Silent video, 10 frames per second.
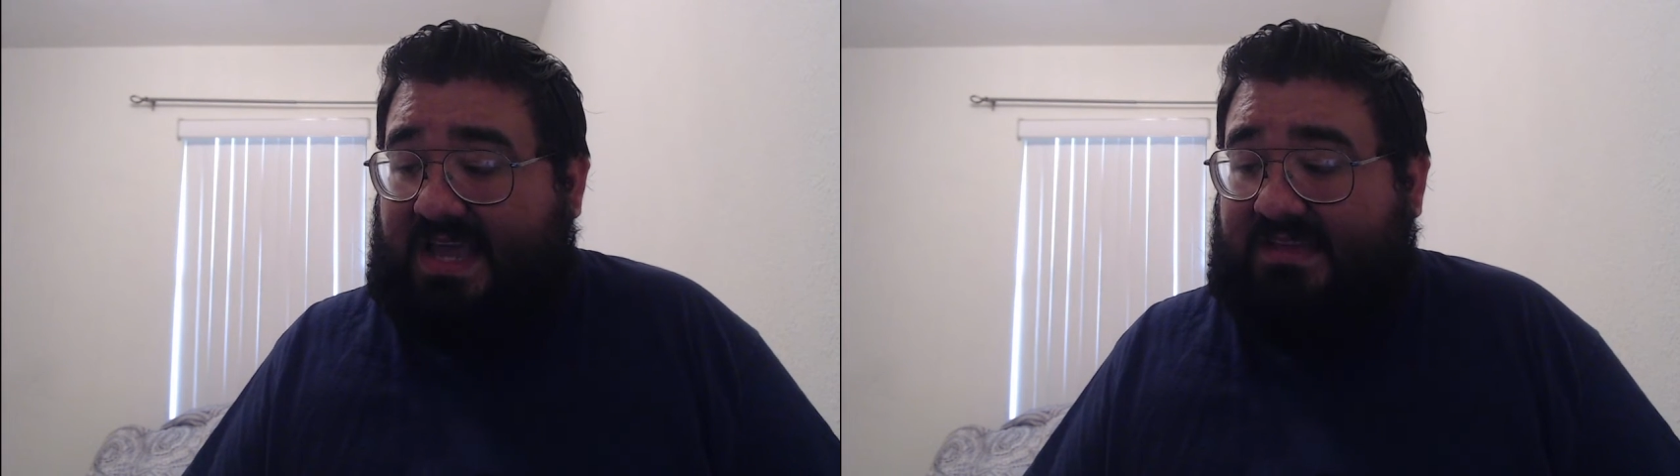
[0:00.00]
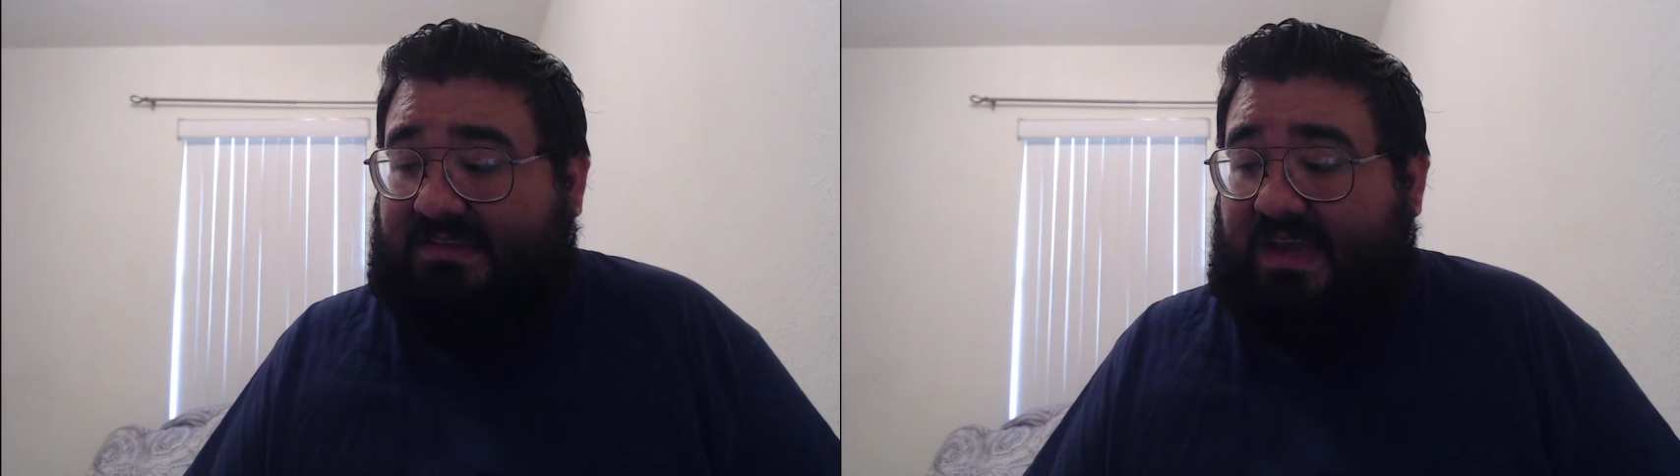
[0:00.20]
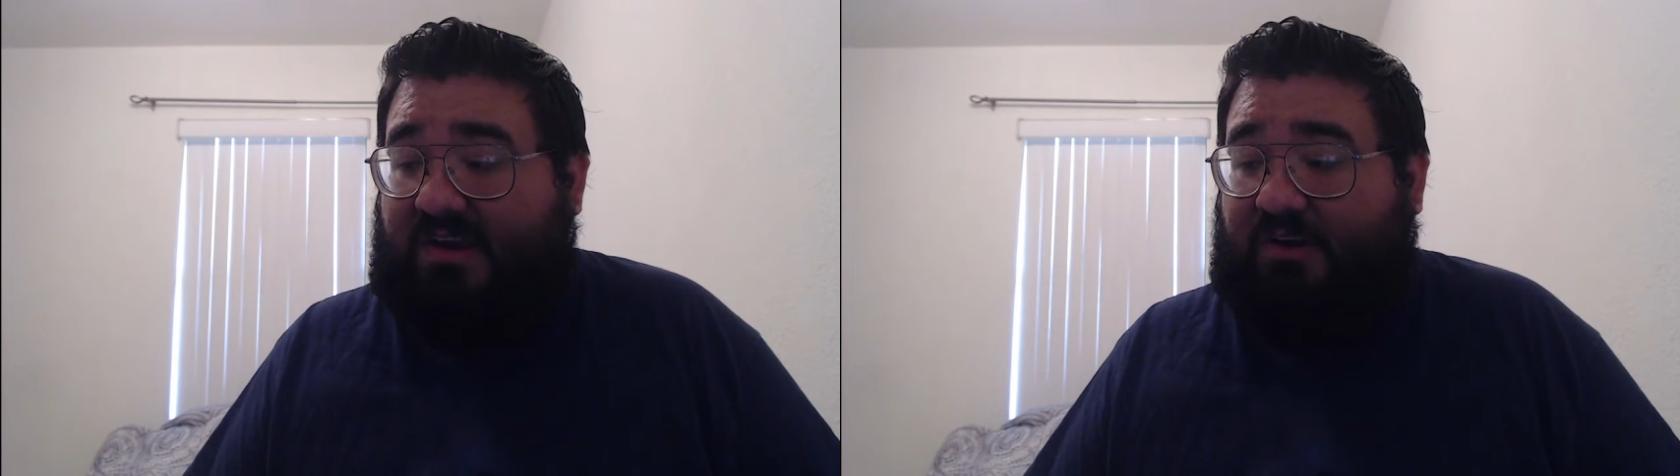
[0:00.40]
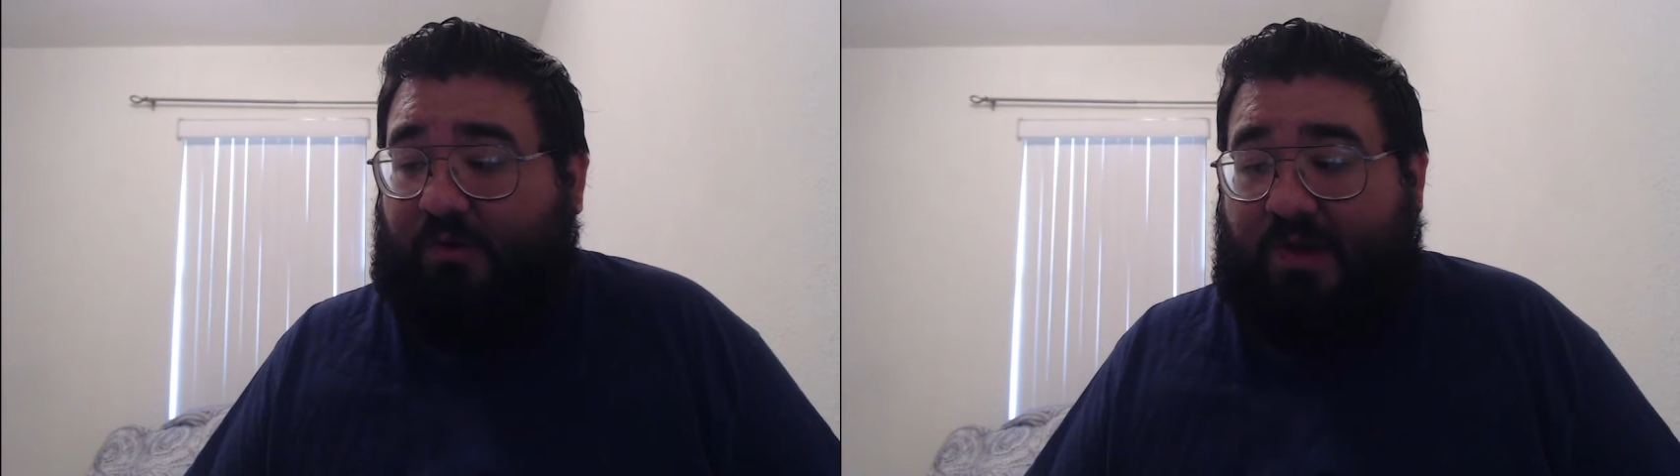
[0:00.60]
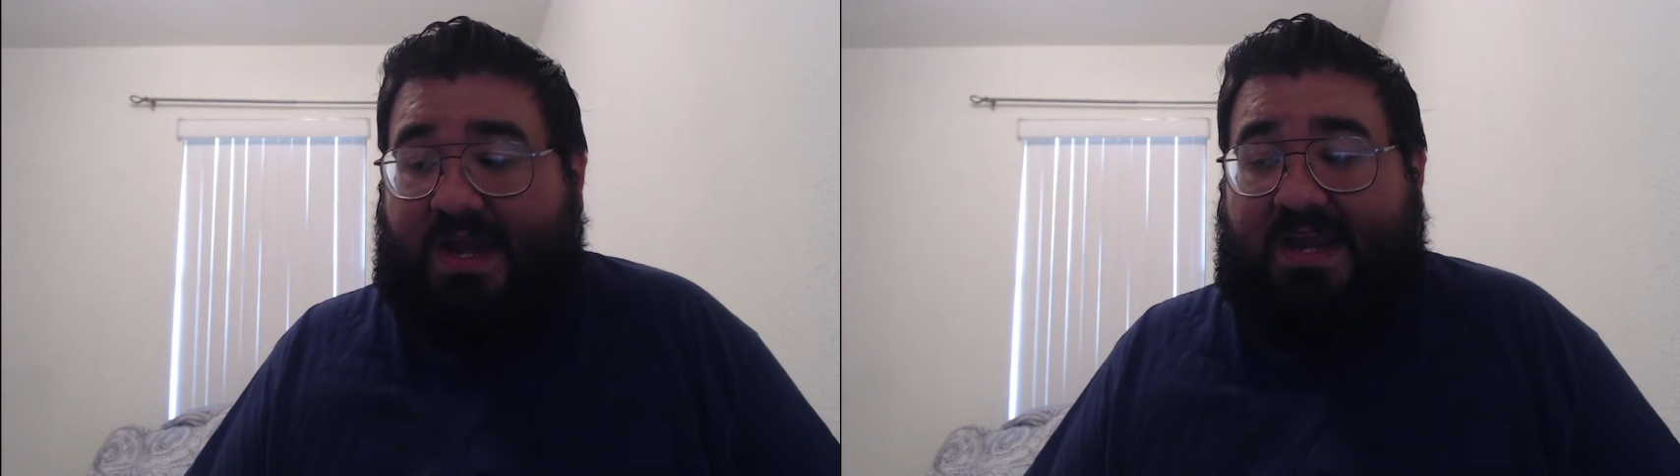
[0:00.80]
it's a
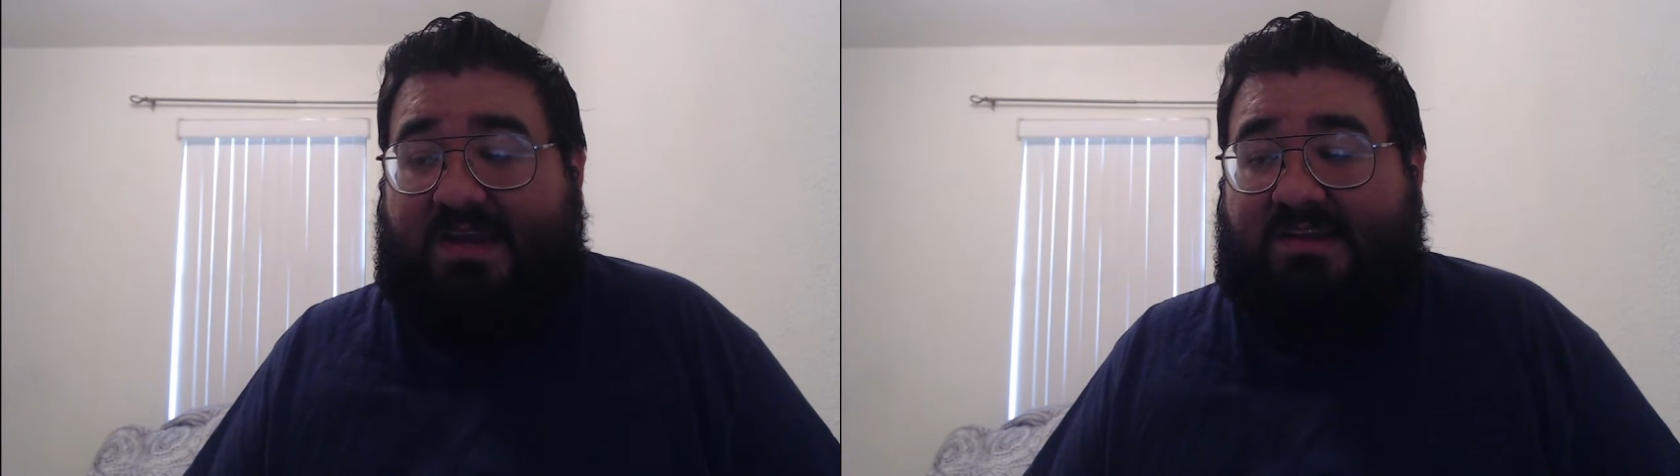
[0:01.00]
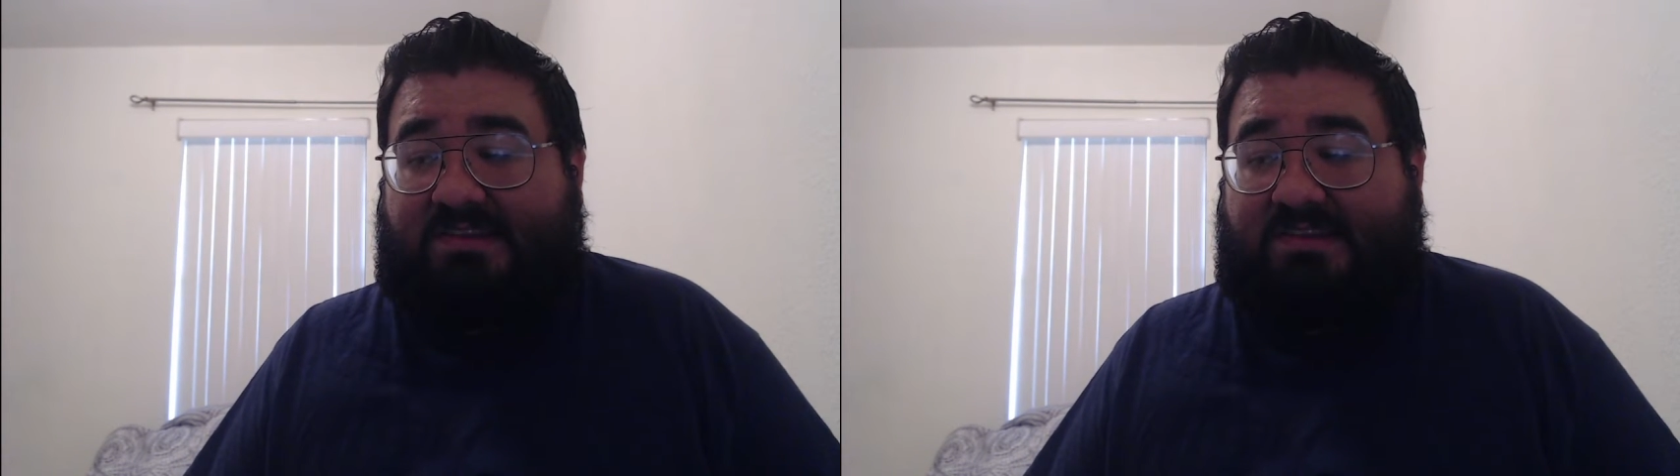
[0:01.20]
great